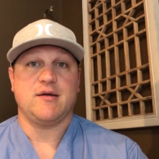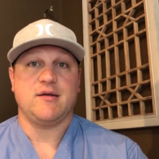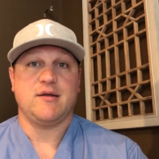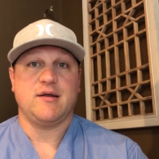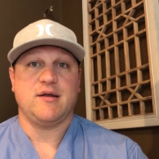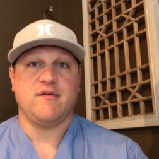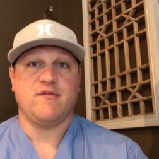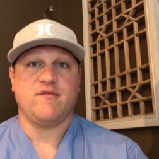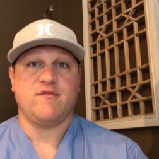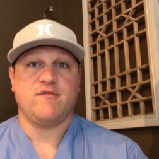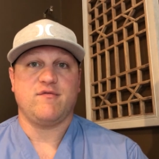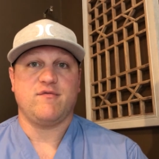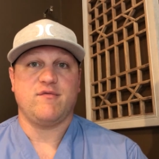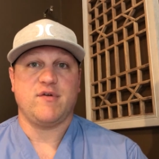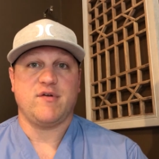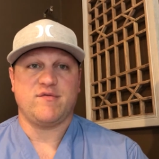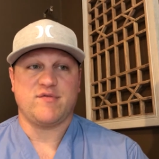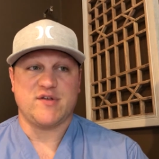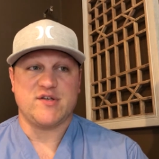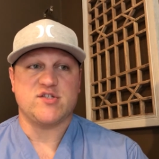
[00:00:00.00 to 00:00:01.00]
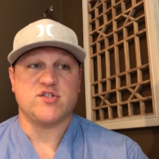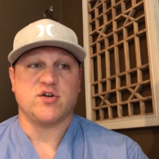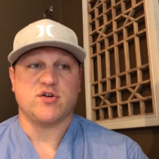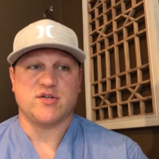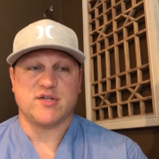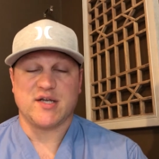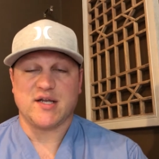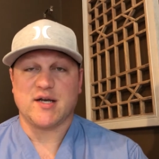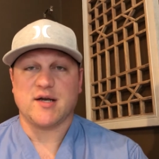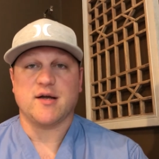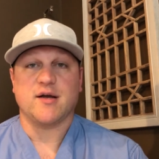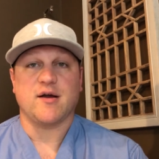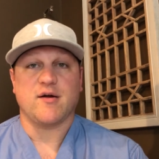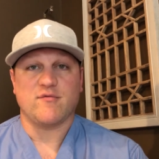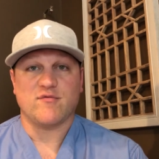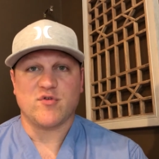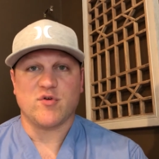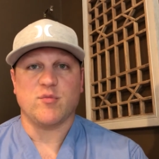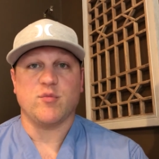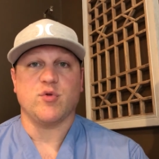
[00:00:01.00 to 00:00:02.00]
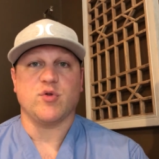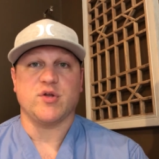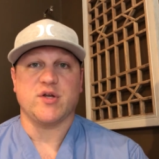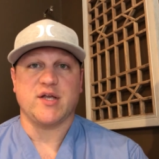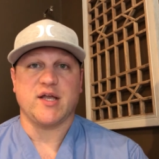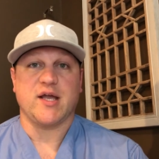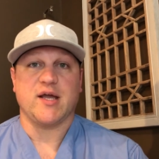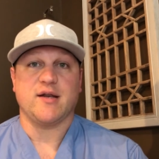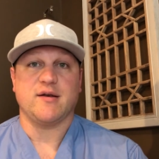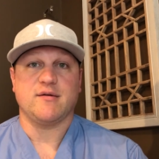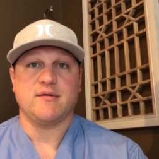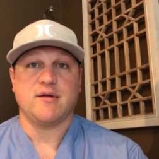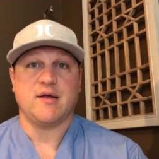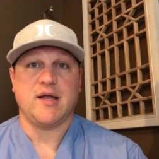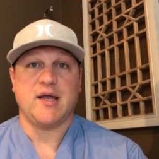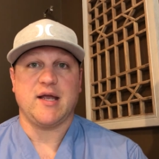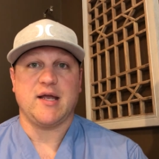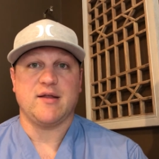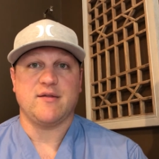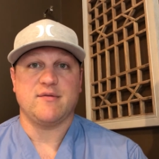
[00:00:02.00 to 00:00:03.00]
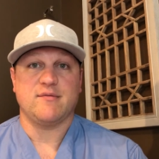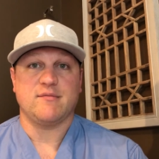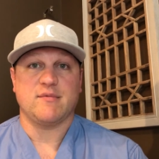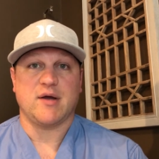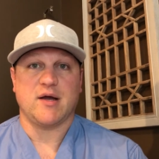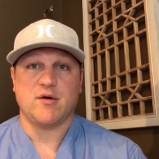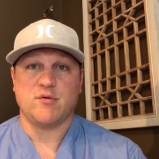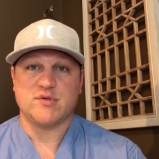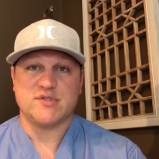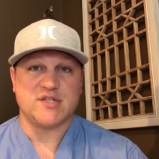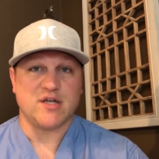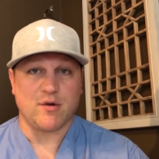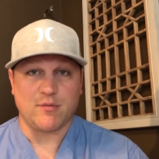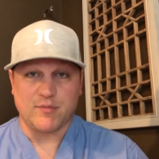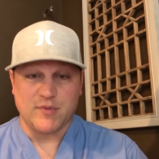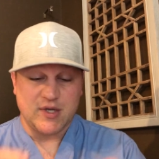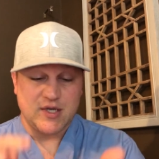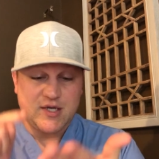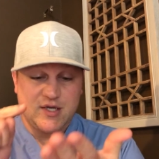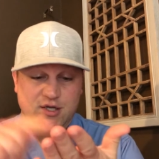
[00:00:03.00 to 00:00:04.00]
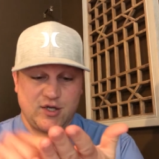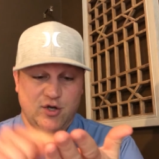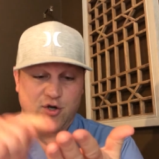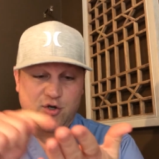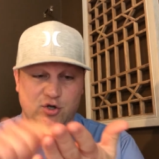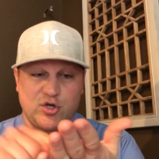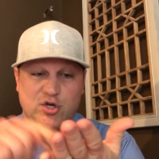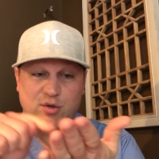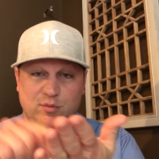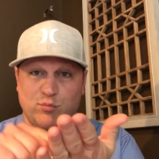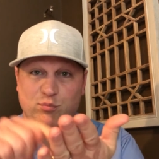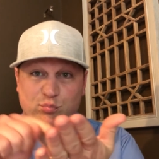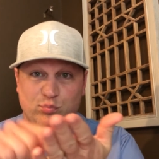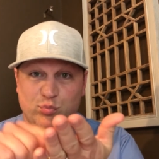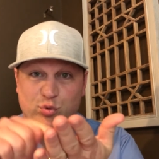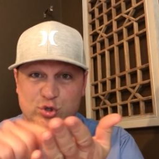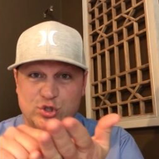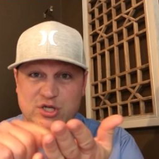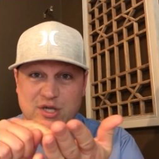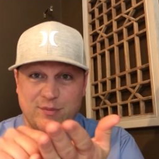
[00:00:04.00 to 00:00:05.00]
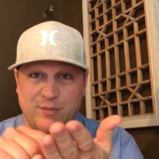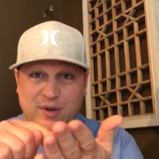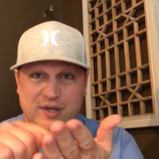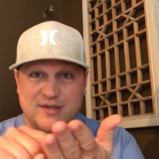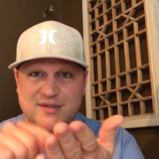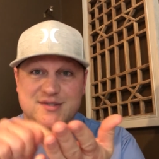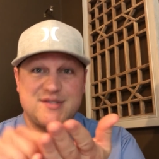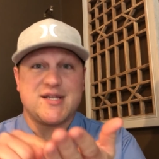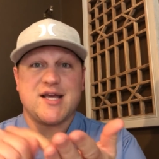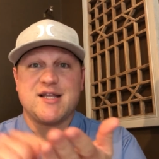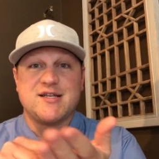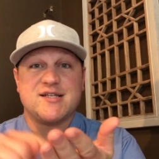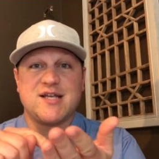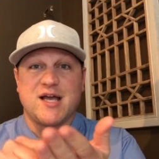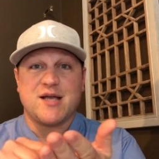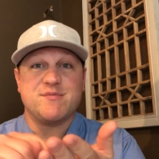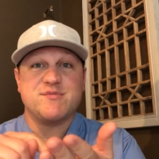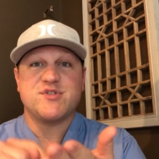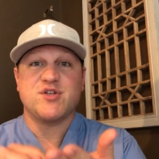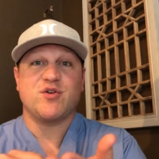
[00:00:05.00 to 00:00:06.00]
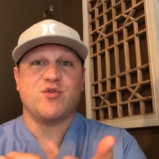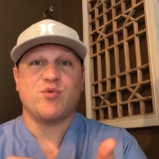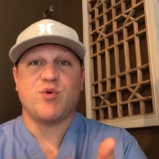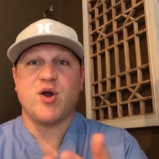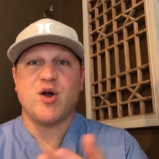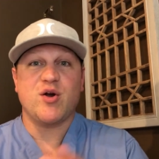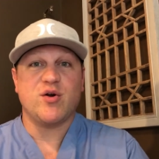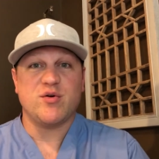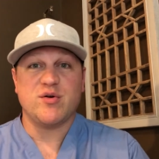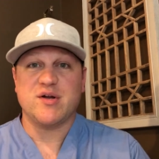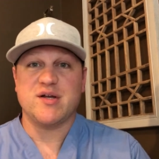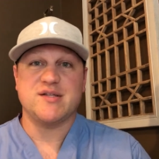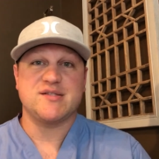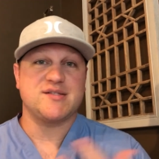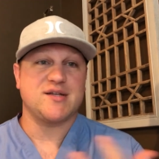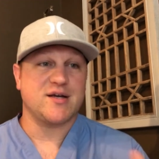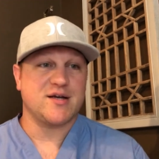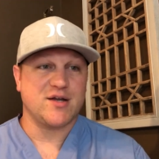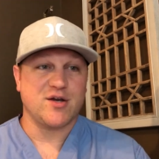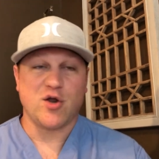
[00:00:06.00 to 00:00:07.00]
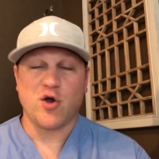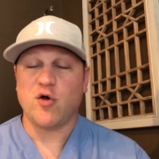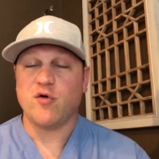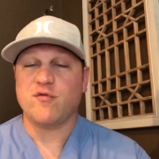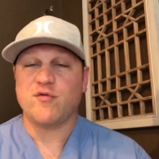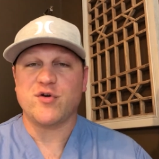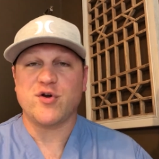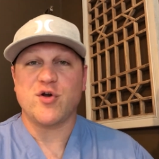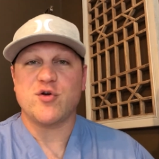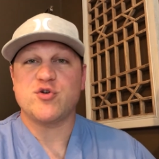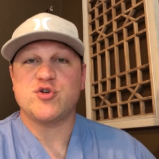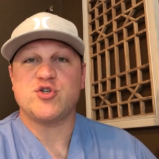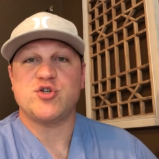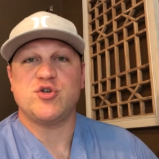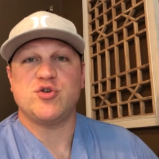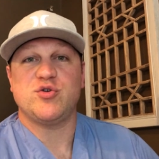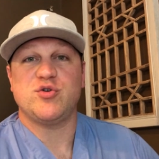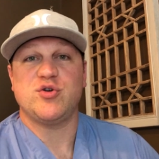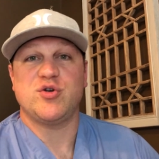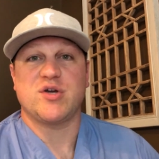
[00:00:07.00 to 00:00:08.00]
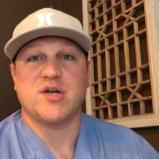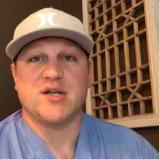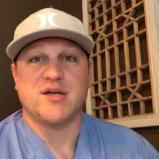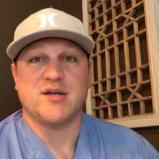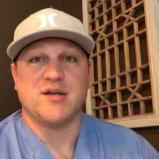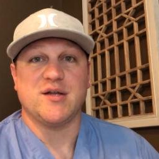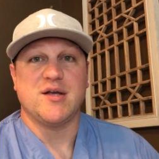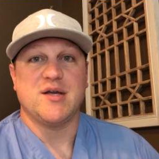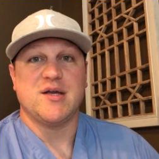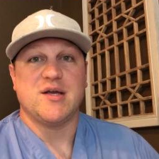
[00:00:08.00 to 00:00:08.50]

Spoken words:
if they start to get uncomfortable again. And I always tell them, you can push that button 10 times in a row. It's not going to overdose you. You can